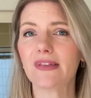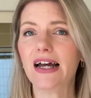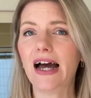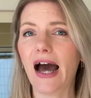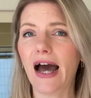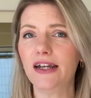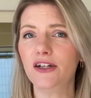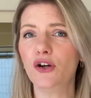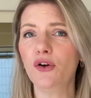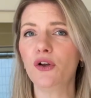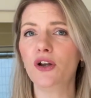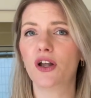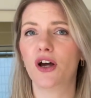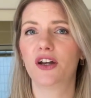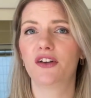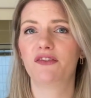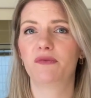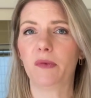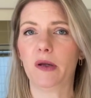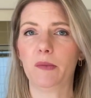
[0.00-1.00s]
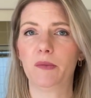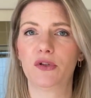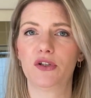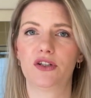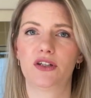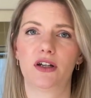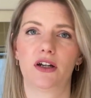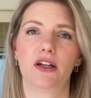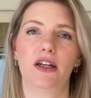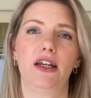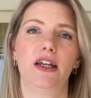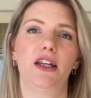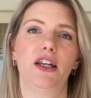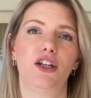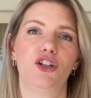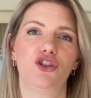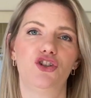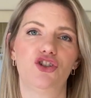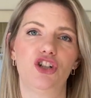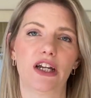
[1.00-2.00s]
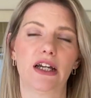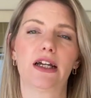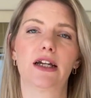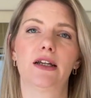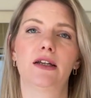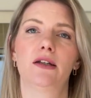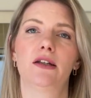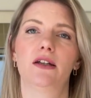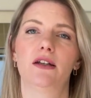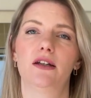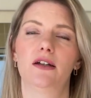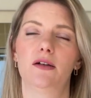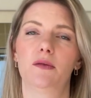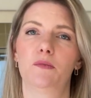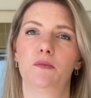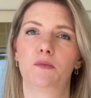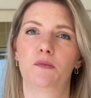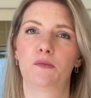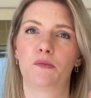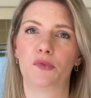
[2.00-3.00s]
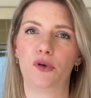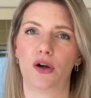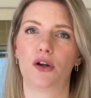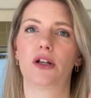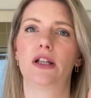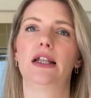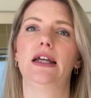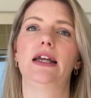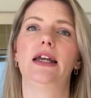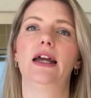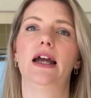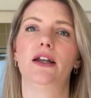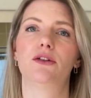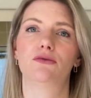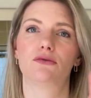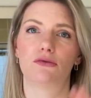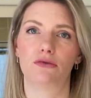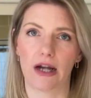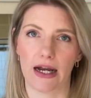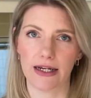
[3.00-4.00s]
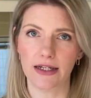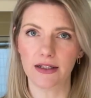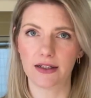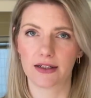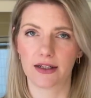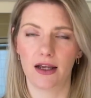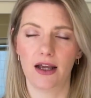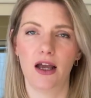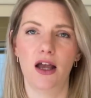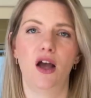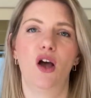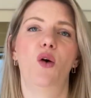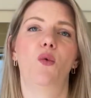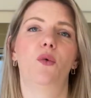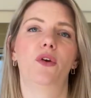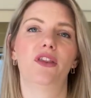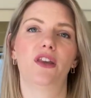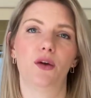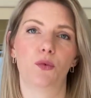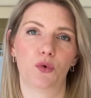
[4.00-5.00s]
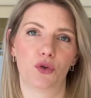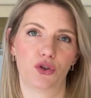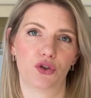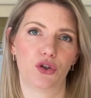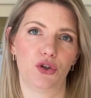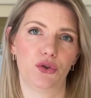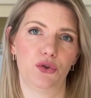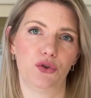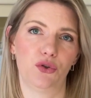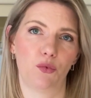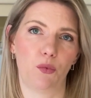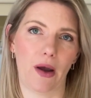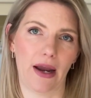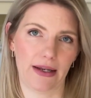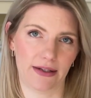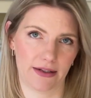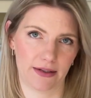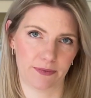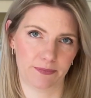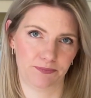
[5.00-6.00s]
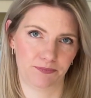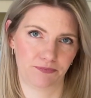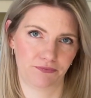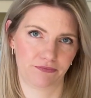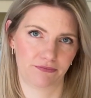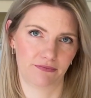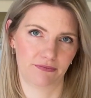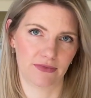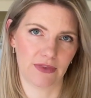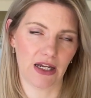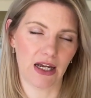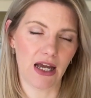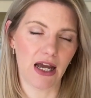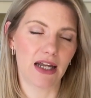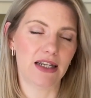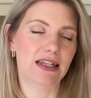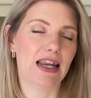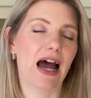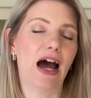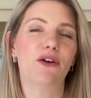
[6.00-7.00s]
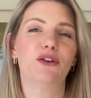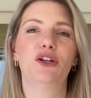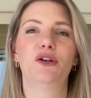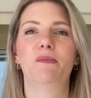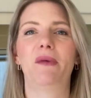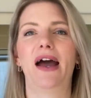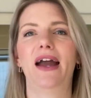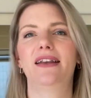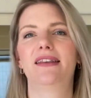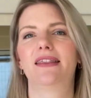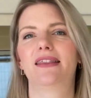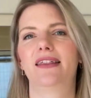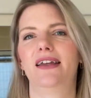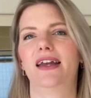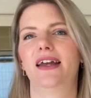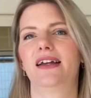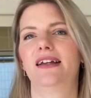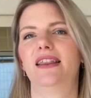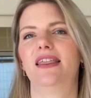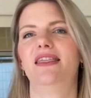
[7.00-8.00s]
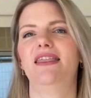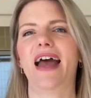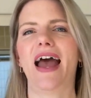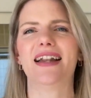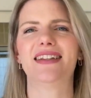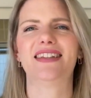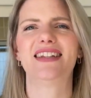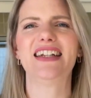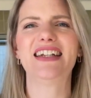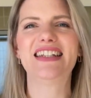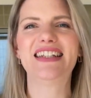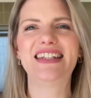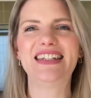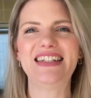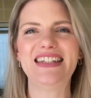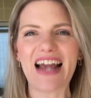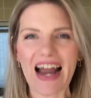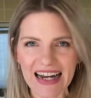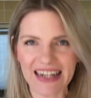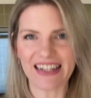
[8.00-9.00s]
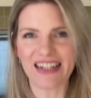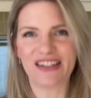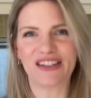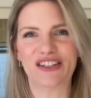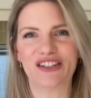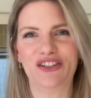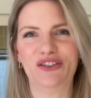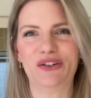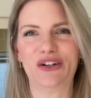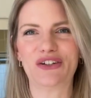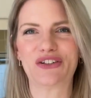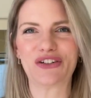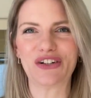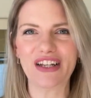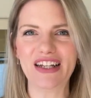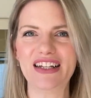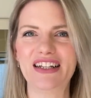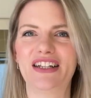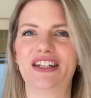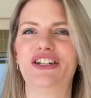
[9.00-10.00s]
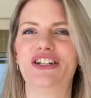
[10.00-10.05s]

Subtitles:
I know a lot of people start eating chicken, broccoli and rice when they want to lose weight. Now you might think, that's exactly the structure Lisa